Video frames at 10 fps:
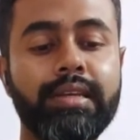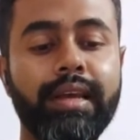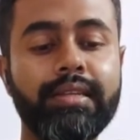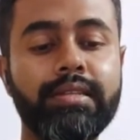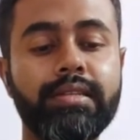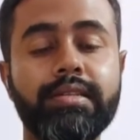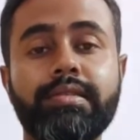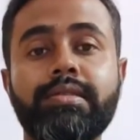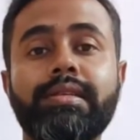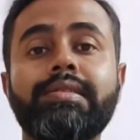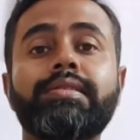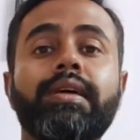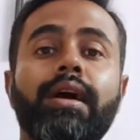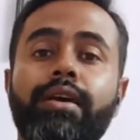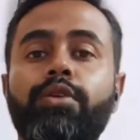SDGs is
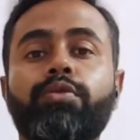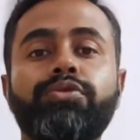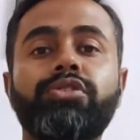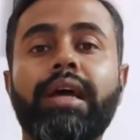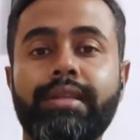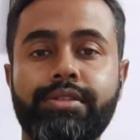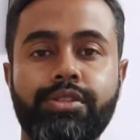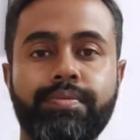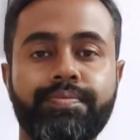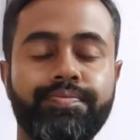a huge challenge.